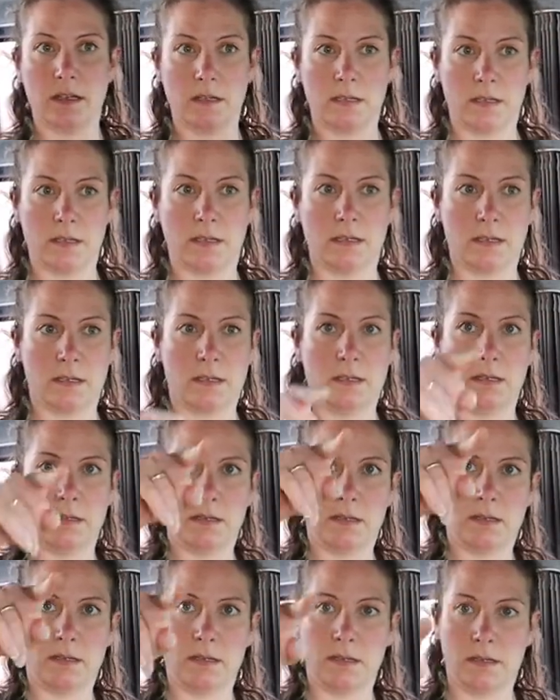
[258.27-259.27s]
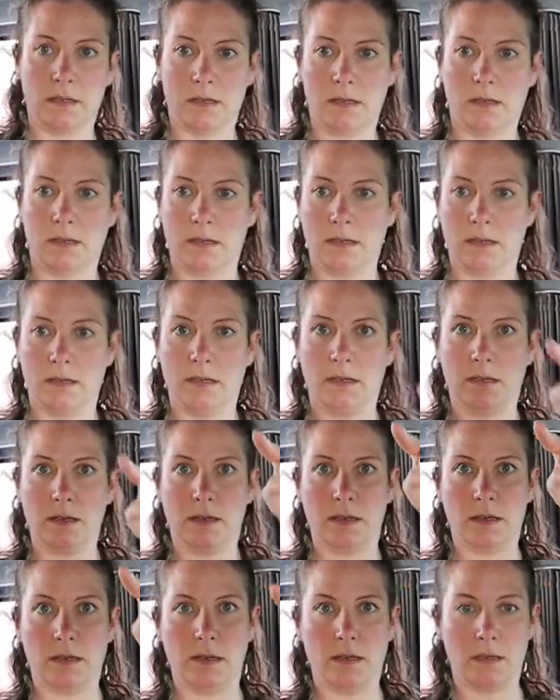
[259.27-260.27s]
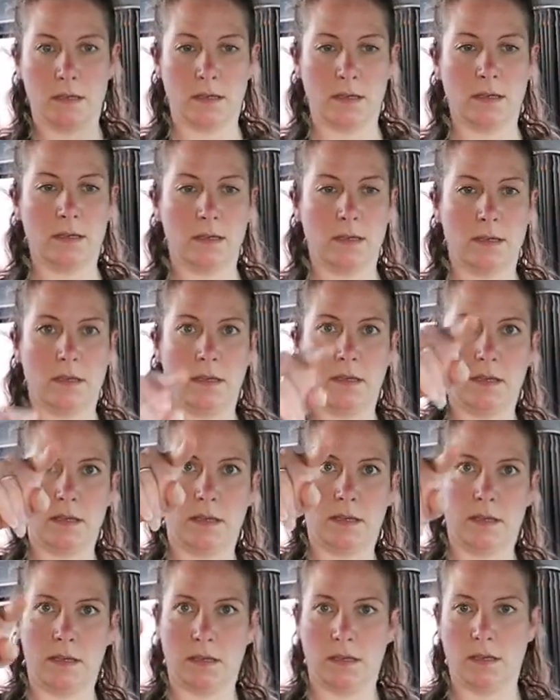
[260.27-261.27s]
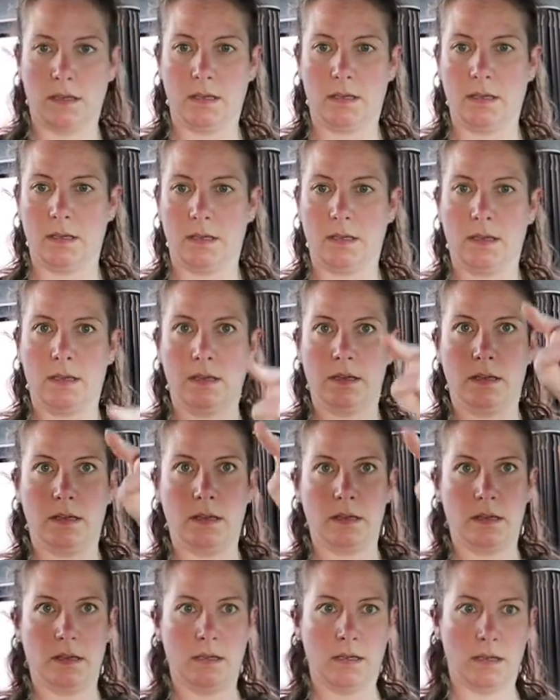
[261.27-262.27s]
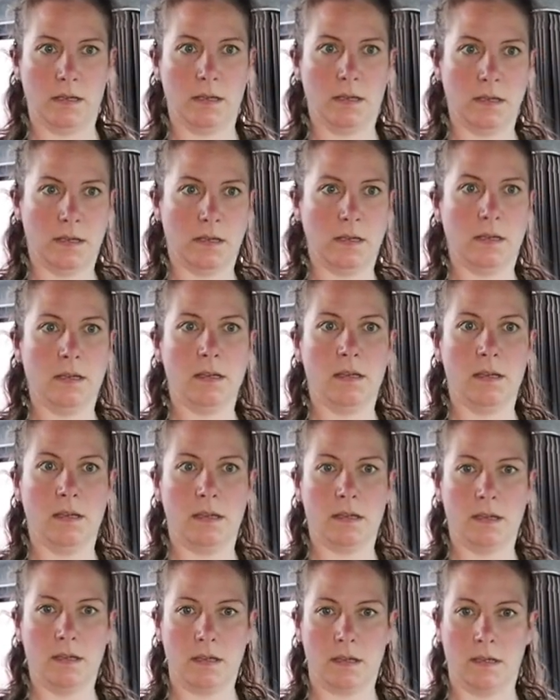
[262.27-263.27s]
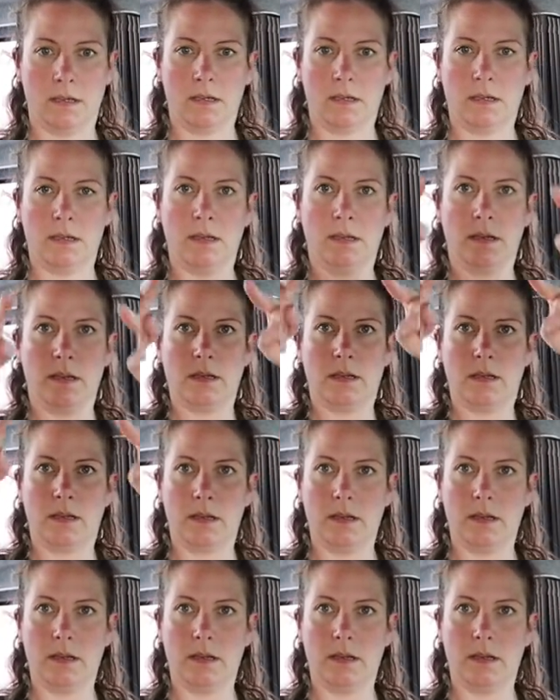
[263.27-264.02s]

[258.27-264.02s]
No one is speaking in this clip.